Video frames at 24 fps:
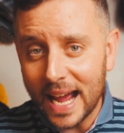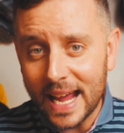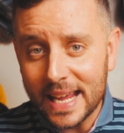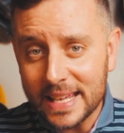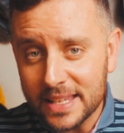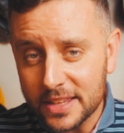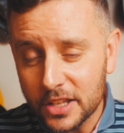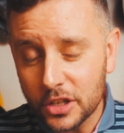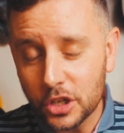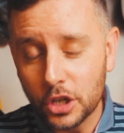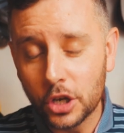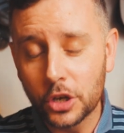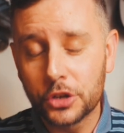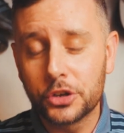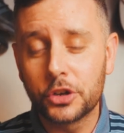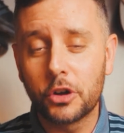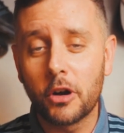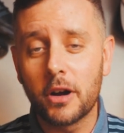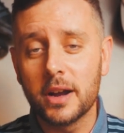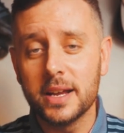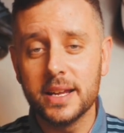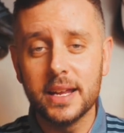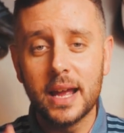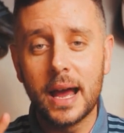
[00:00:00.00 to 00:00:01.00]
A, that looks
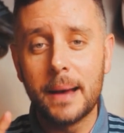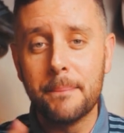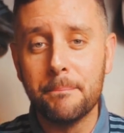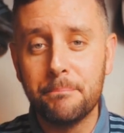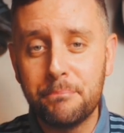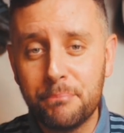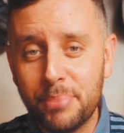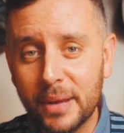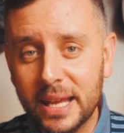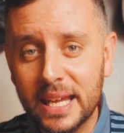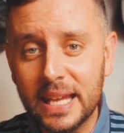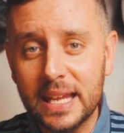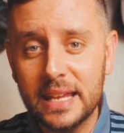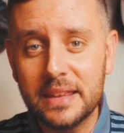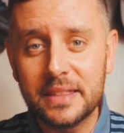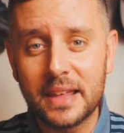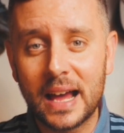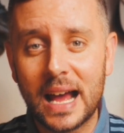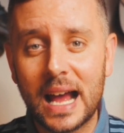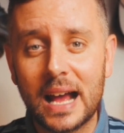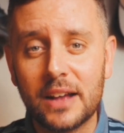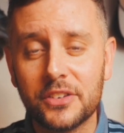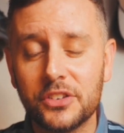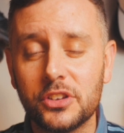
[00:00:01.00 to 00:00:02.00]
great, and B,
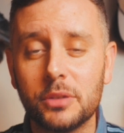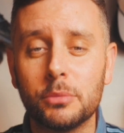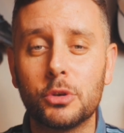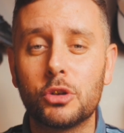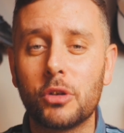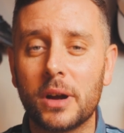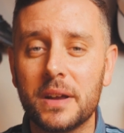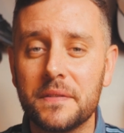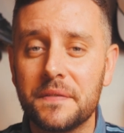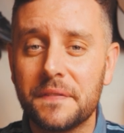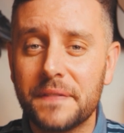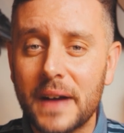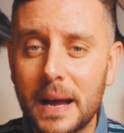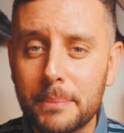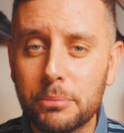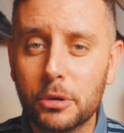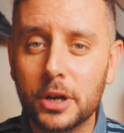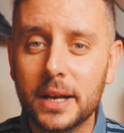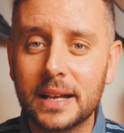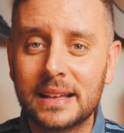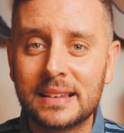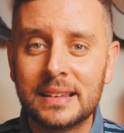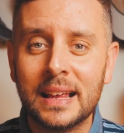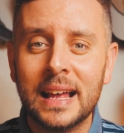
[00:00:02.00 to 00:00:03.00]
that has some great
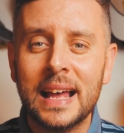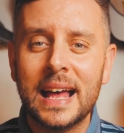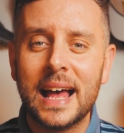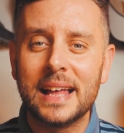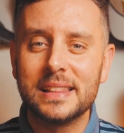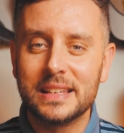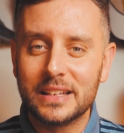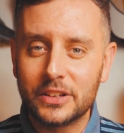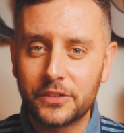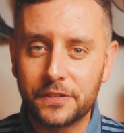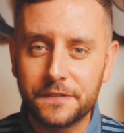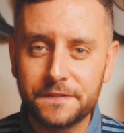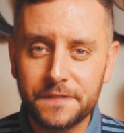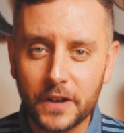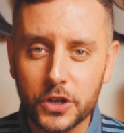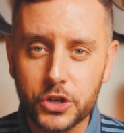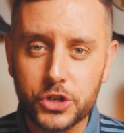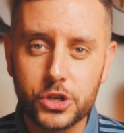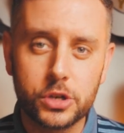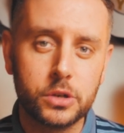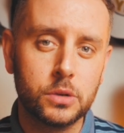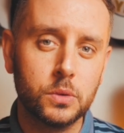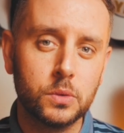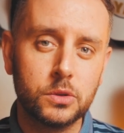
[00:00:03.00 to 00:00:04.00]
fabrics and it's
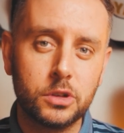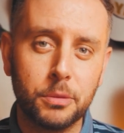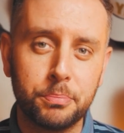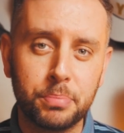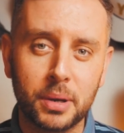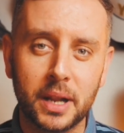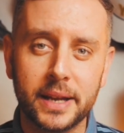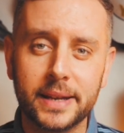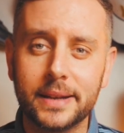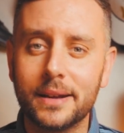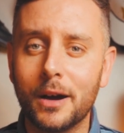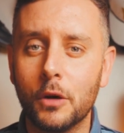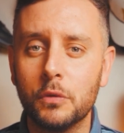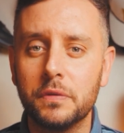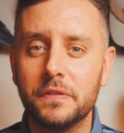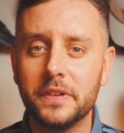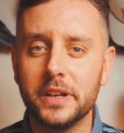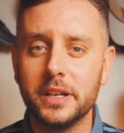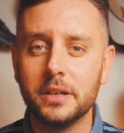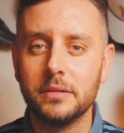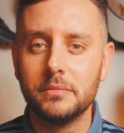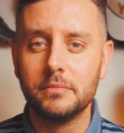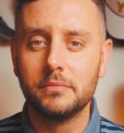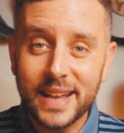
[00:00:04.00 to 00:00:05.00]
functional to play golf
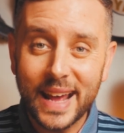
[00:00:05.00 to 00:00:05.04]
in.